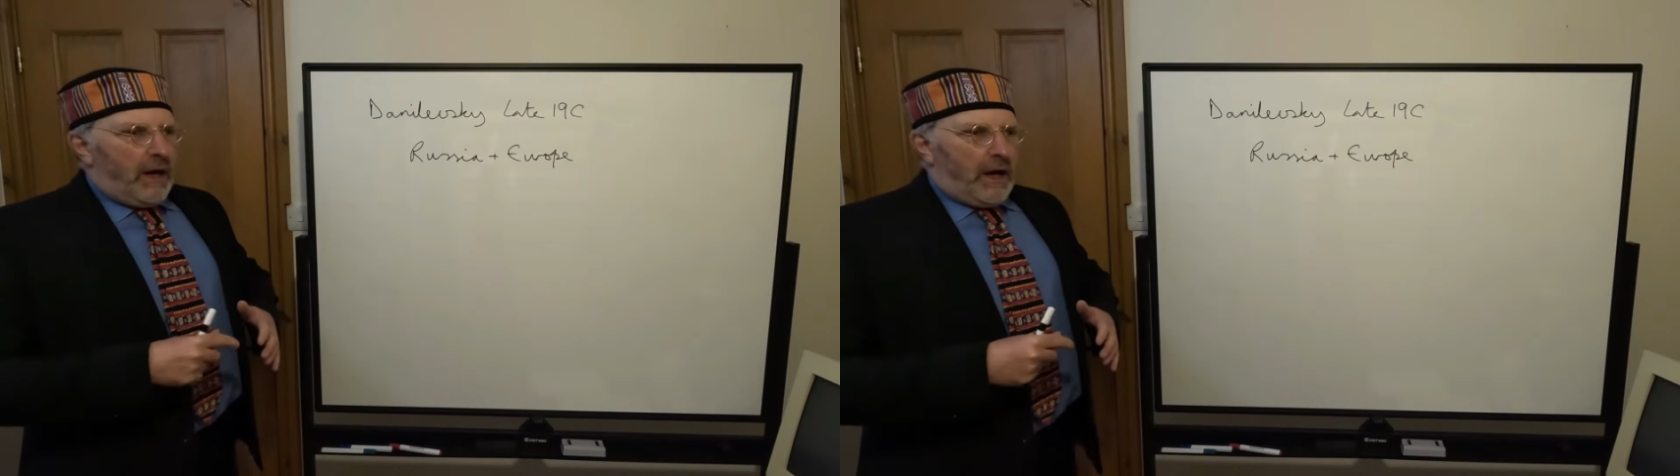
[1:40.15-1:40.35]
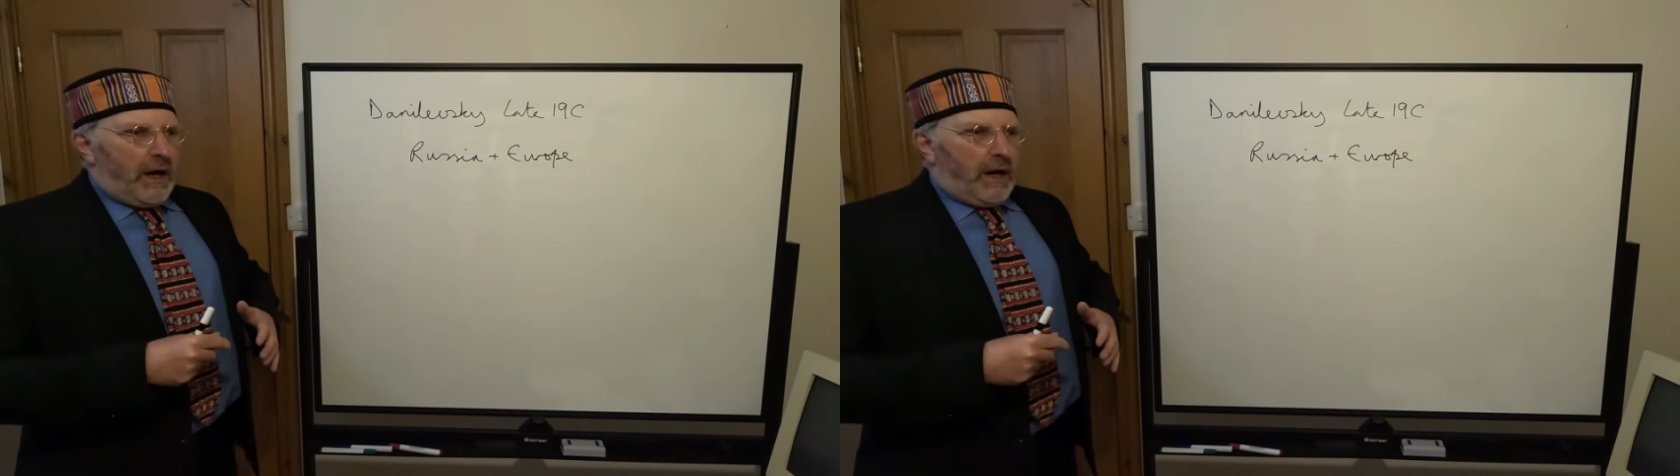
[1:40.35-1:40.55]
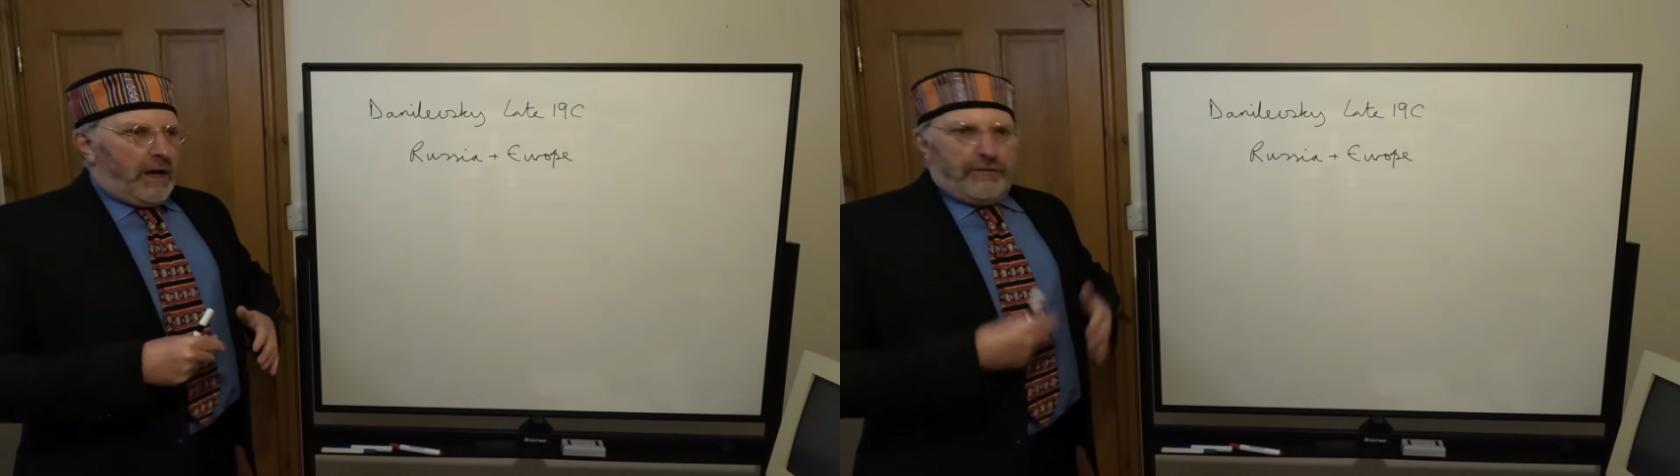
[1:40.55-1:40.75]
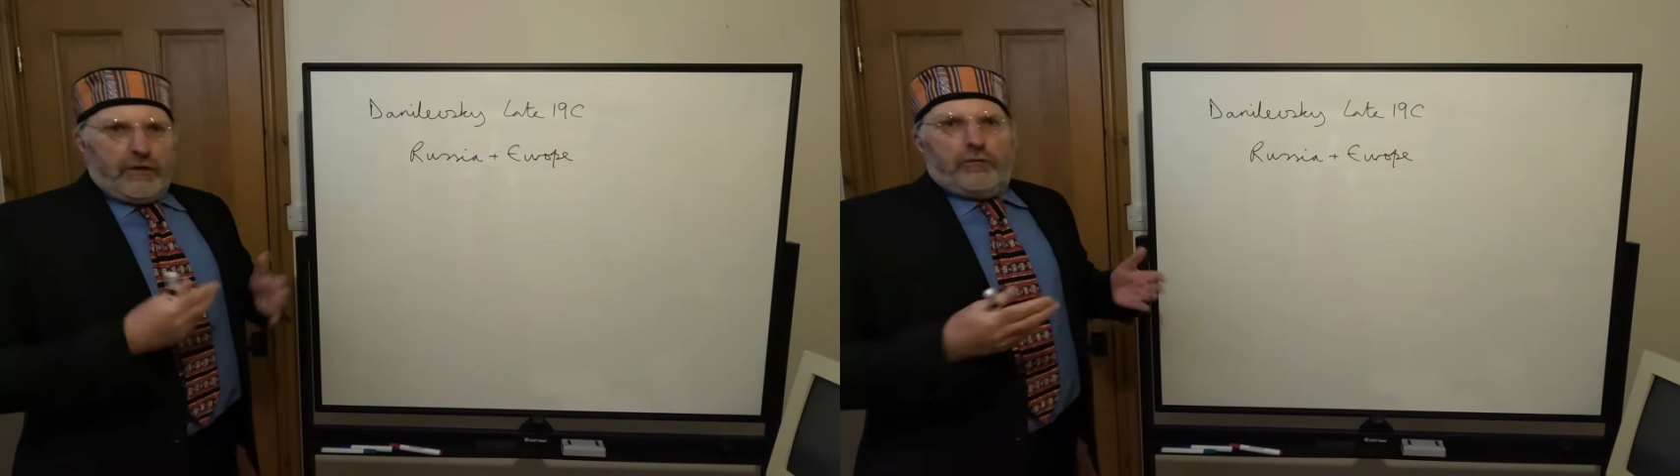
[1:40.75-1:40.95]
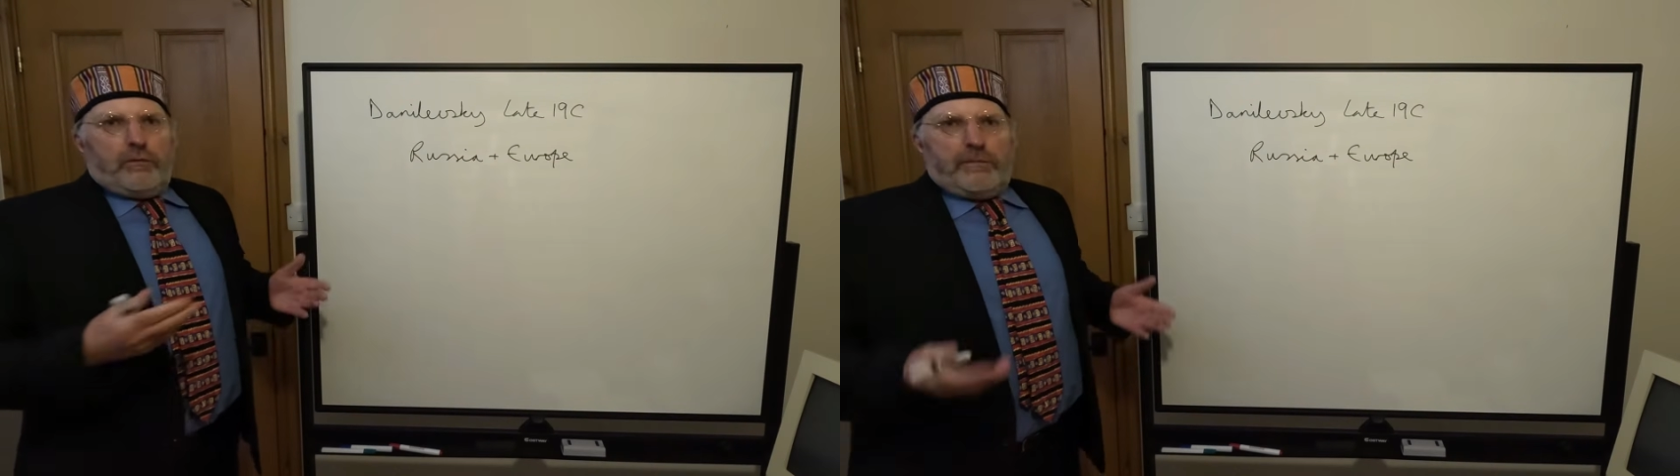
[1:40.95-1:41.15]
and
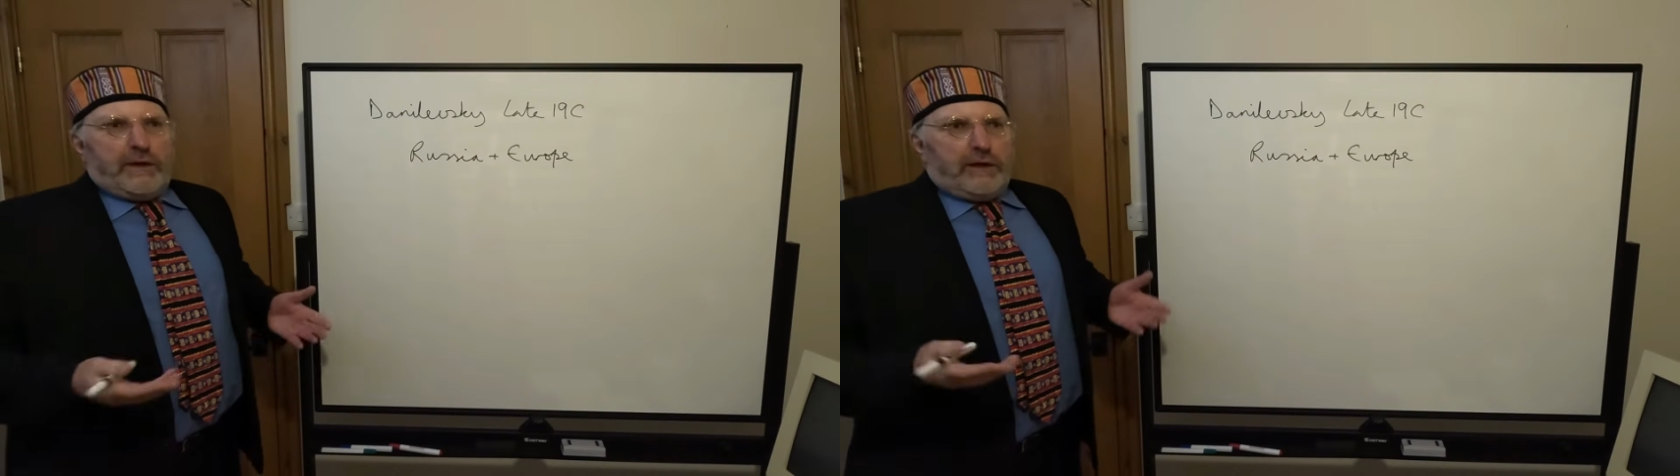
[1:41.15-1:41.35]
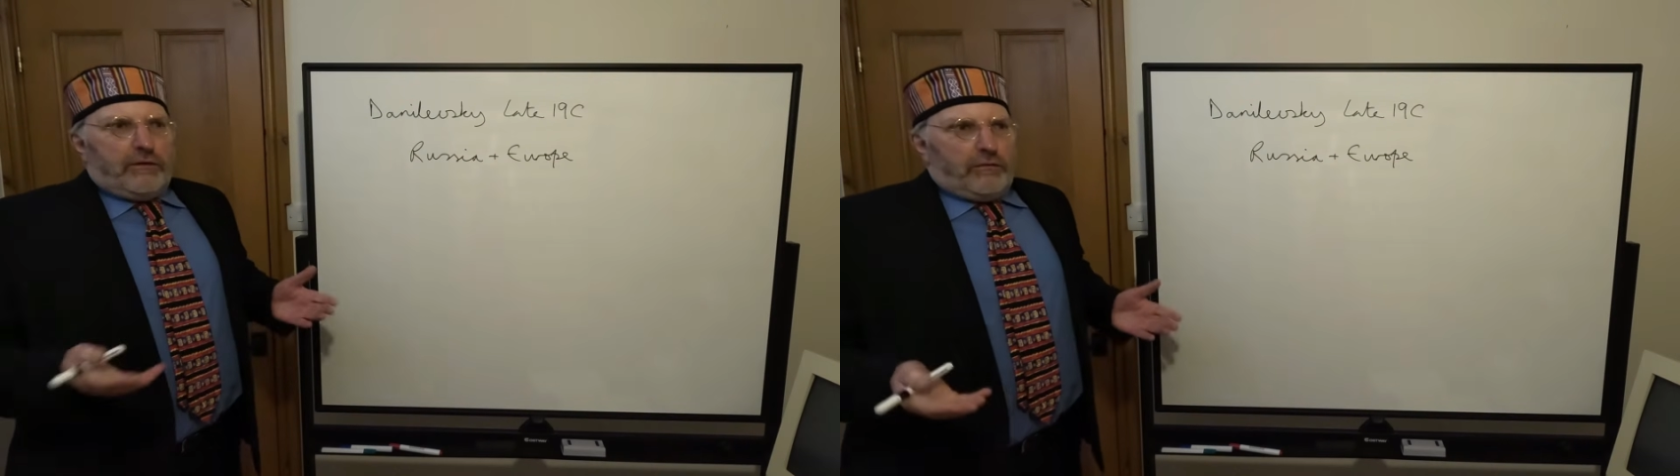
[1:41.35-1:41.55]
those would be,